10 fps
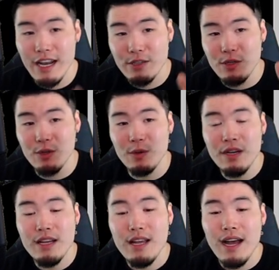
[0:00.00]
out to
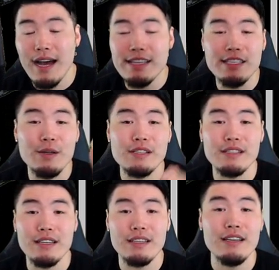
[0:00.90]
I
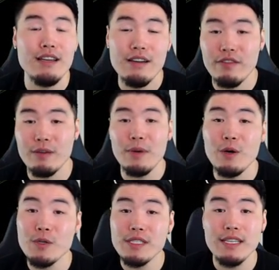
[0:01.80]
Seriously for the
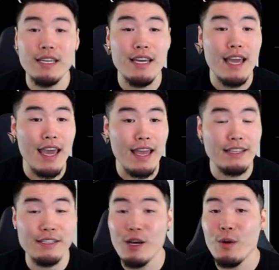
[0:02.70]
post.
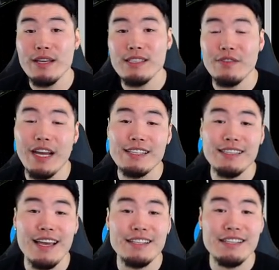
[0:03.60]
And as always, if you guys
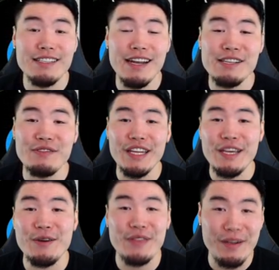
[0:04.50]
liked today's
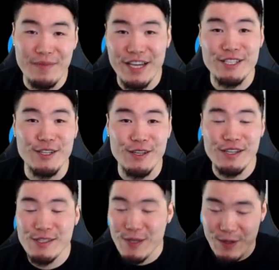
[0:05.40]
video, then make sure
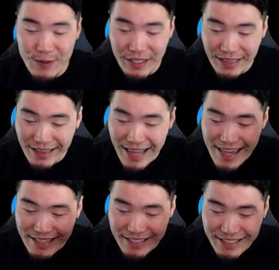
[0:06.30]
to
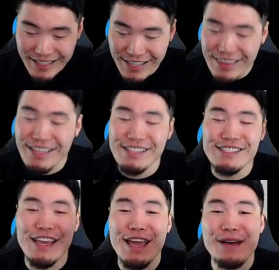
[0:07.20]
like the
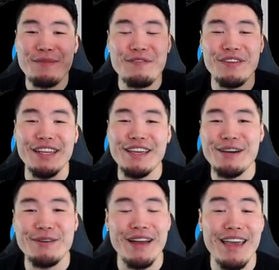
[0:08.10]
damn
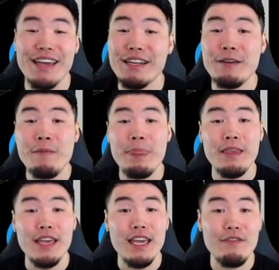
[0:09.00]
video. And
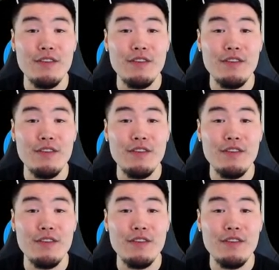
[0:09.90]
if